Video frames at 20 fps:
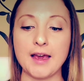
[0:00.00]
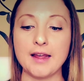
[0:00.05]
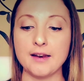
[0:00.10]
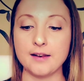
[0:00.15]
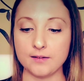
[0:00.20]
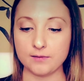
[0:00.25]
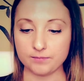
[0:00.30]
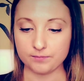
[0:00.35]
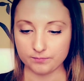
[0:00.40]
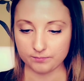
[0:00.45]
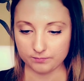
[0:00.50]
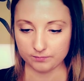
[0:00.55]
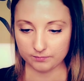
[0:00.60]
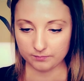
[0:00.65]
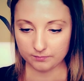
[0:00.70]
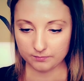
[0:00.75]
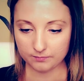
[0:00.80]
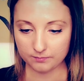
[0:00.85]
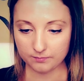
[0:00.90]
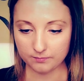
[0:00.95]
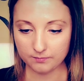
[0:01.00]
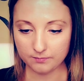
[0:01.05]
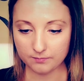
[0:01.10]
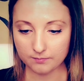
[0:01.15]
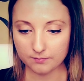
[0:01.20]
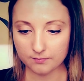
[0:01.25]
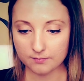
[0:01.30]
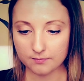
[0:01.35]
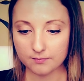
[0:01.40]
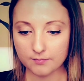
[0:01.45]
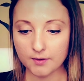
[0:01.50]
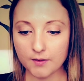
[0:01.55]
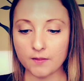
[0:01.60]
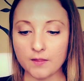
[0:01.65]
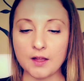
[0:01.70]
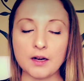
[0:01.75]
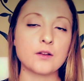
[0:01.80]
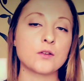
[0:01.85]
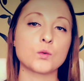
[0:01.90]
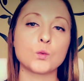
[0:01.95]
And
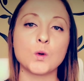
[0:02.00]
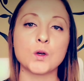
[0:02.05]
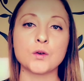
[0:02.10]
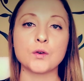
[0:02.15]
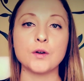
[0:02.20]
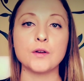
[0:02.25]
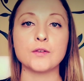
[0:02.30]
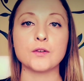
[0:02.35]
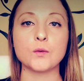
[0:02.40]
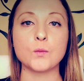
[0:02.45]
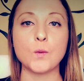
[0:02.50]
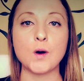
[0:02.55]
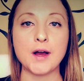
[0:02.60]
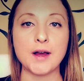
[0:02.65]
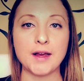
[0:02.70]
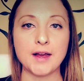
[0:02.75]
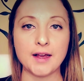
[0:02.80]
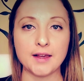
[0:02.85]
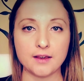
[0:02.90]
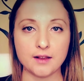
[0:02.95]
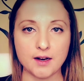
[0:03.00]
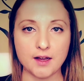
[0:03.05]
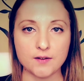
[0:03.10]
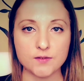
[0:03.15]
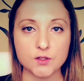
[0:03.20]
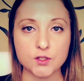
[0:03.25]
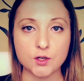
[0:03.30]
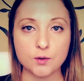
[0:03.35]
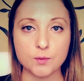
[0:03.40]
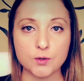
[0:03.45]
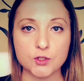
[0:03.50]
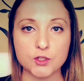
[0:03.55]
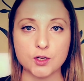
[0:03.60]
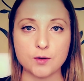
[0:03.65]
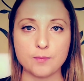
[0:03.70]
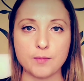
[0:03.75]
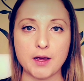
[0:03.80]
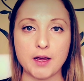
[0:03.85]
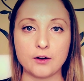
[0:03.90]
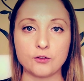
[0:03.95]
that is one reason why I can have so much
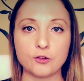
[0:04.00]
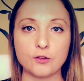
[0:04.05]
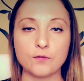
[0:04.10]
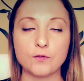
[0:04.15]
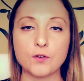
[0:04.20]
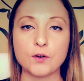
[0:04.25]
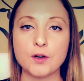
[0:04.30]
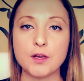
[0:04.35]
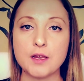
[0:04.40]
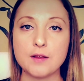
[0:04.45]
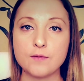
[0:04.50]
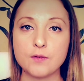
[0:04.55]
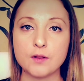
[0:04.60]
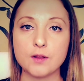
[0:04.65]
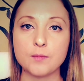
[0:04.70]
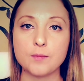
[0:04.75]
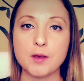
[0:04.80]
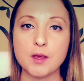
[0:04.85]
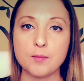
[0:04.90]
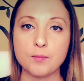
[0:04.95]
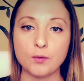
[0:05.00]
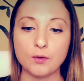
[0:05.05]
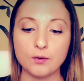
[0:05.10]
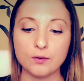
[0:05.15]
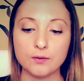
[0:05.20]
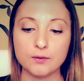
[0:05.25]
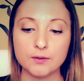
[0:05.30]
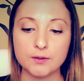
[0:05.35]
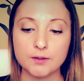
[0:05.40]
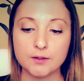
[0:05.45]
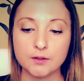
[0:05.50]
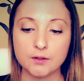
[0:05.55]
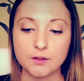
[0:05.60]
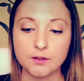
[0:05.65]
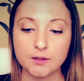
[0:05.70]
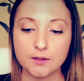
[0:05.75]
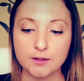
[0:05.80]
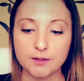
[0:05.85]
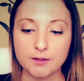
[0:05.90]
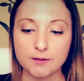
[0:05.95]
compassion for even the people
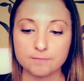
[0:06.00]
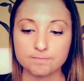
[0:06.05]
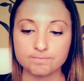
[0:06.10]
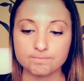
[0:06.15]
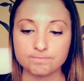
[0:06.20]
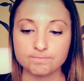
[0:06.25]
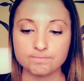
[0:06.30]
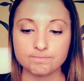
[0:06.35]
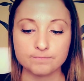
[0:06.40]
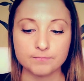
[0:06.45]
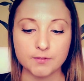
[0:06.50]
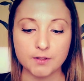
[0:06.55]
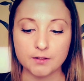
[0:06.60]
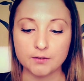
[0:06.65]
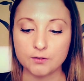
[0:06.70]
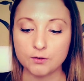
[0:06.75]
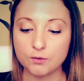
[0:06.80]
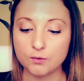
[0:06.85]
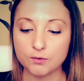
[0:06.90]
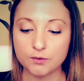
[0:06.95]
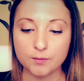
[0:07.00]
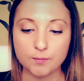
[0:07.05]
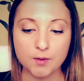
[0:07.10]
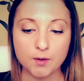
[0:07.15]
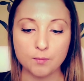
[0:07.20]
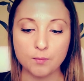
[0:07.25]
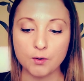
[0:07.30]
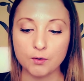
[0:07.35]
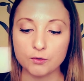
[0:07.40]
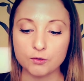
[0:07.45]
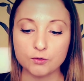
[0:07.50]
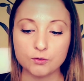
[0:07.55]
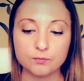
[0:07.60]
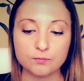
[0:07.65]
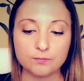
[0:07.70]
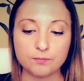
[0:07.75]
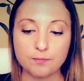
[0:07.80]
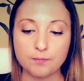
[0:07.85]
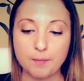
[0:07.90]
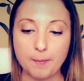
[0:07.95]
that do some of the most
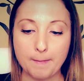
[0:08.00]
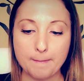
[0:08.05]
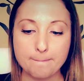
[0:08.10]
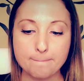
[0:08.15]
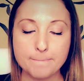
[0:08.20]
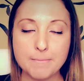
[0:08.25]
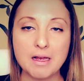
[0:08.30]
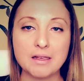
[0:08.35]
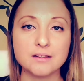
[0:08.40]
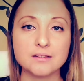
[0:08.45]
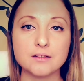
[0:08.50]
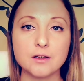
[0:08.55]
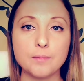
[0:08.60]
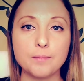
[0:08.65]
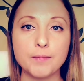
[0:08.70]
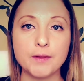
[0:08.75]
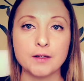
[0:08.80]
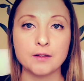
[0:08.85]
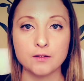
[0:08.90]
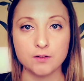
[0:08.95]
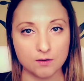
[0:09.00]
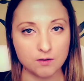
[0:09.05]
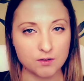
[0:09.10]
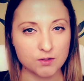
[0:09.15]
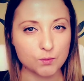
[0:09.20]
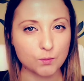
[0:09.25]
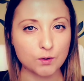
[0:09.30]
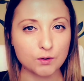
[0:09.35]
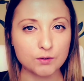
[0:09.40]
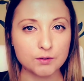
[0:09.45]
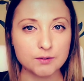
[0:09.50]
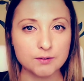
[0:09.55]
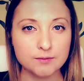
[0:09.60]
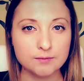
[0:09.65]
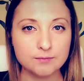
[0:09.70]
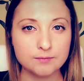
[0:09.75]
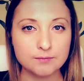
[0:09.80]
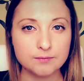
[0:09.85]
messed up things in this world.